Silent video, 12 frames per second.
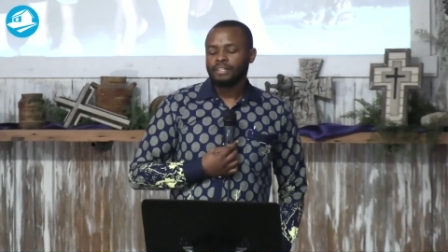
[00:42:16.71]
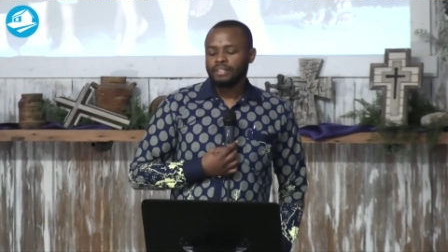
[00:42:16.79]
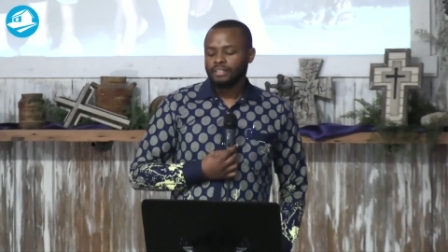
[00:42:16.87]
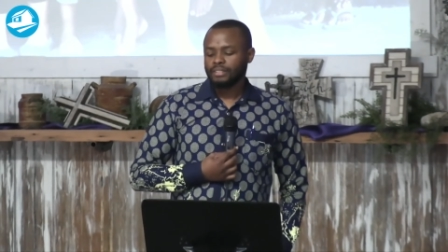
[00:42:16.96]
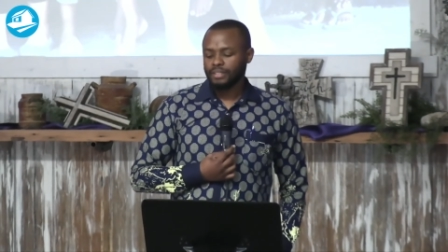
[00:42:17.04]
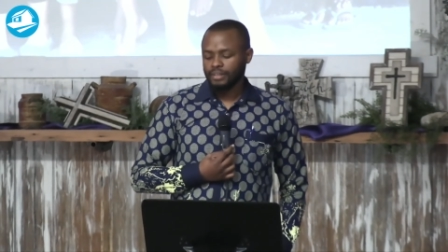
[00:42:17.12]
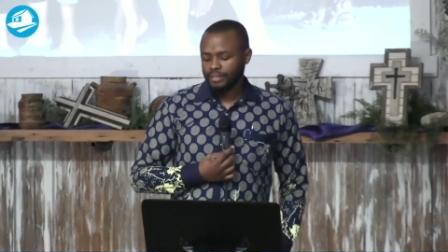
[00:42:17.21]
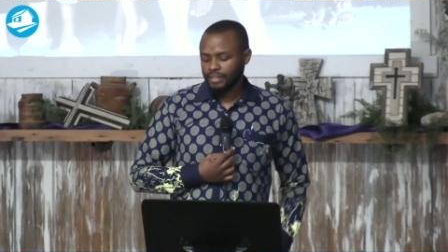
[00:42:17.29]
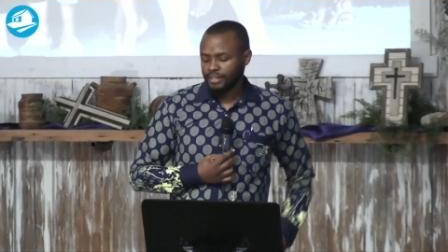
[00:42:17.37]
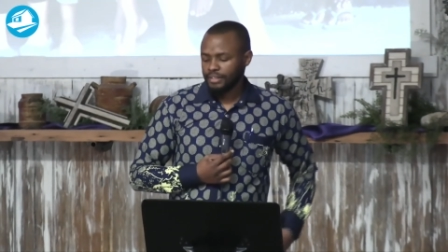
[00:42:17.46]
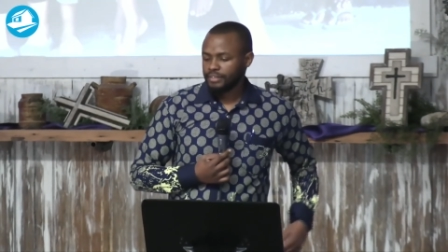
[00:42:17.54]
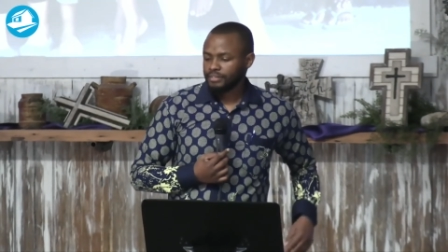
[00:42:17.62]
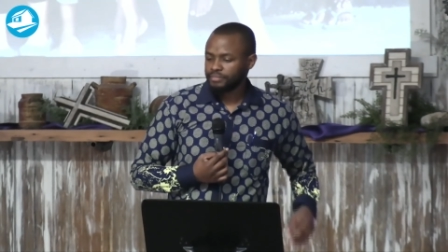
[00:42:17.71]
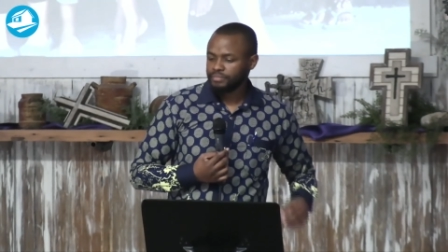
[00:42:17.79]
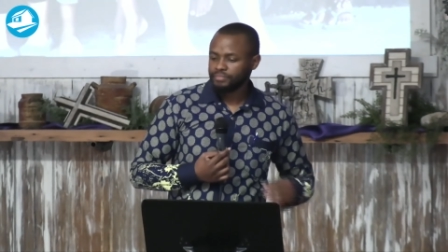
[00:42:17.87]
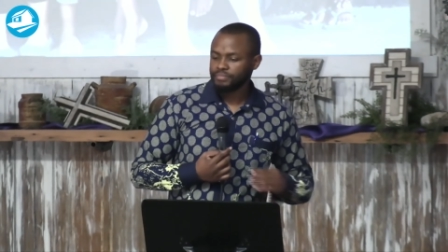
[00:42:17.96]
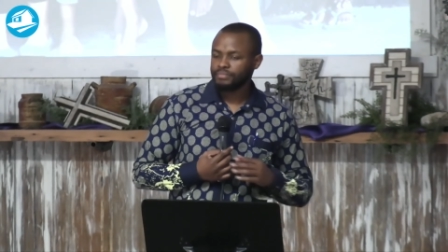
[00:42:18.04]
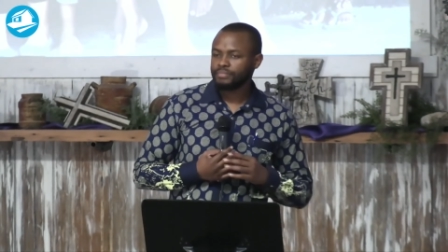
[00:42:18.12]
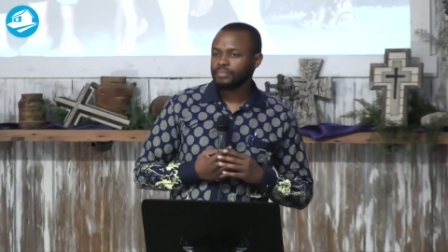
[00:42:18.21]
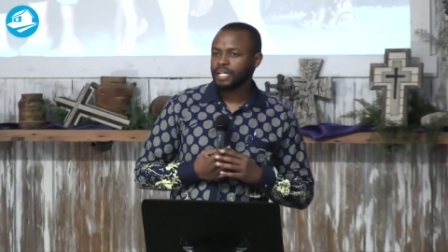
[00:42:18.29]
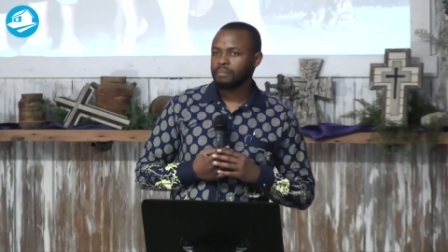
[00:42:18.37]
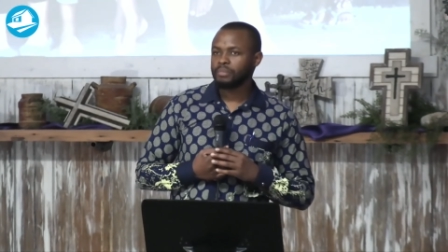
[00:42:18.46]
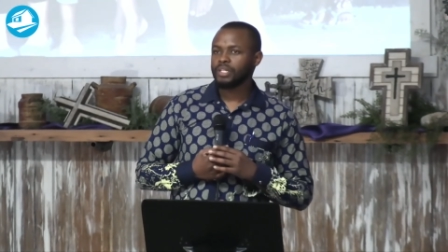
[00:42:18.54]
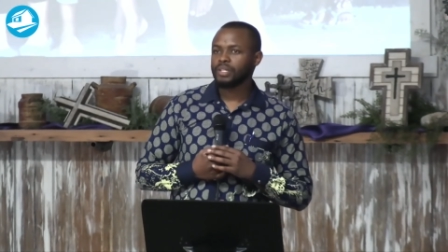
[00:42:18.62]
So,
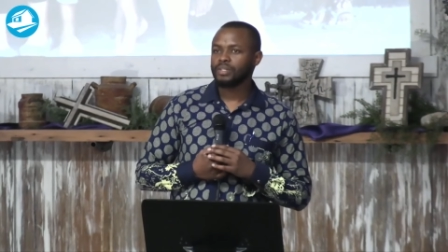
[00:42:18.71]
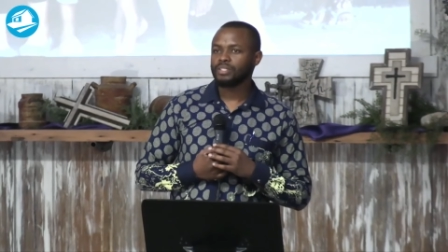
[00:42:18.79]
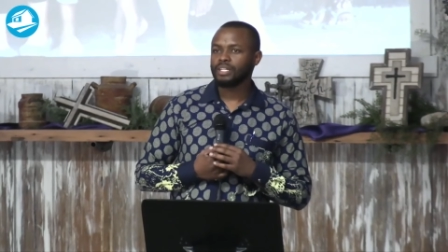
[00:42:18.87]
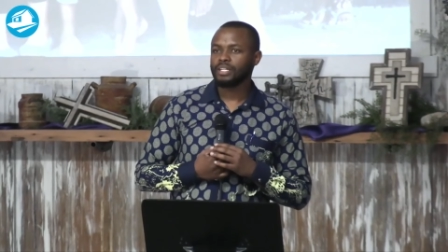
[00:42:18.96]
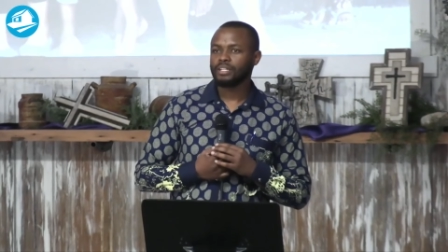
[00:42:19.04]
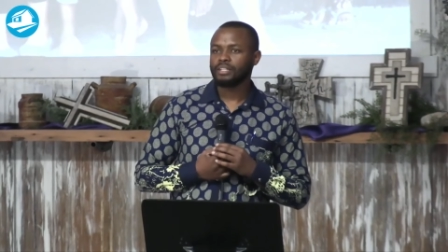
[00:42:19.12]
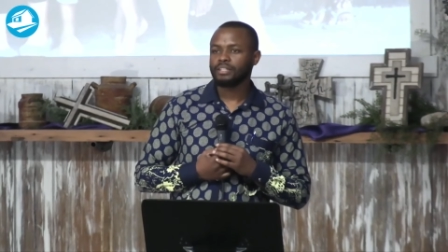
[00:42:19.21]
I'm closing.